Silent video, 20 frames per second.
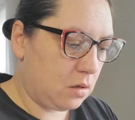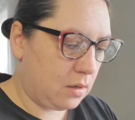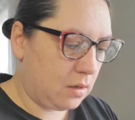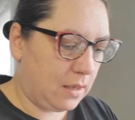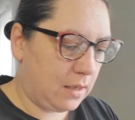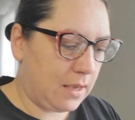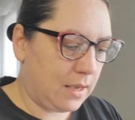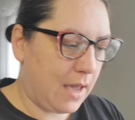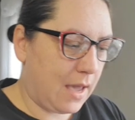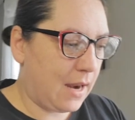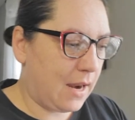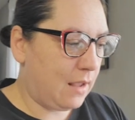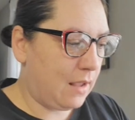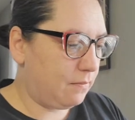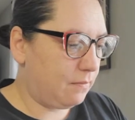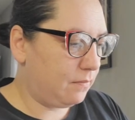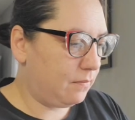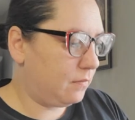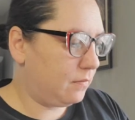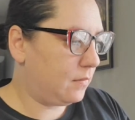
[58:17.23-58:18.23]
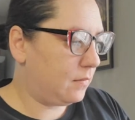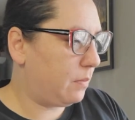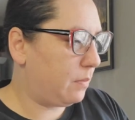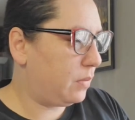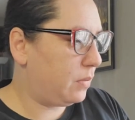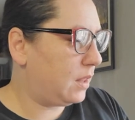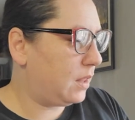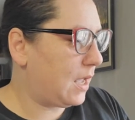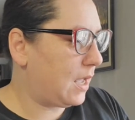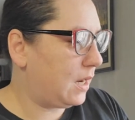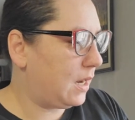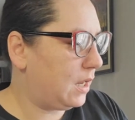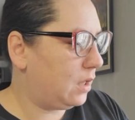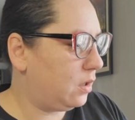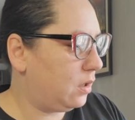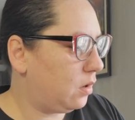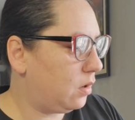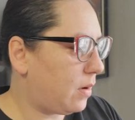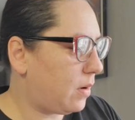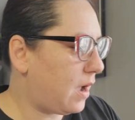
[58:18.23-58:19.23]
Got it? i put that
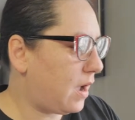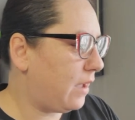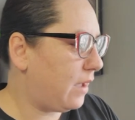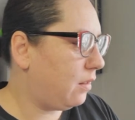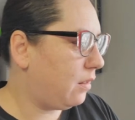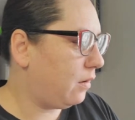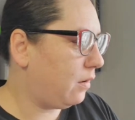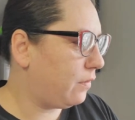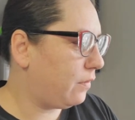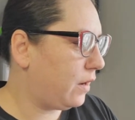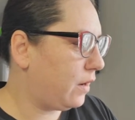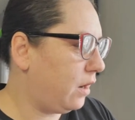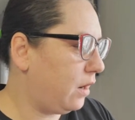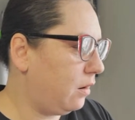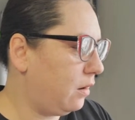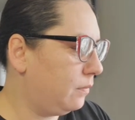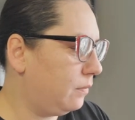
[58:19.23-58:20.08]
in your pile over here.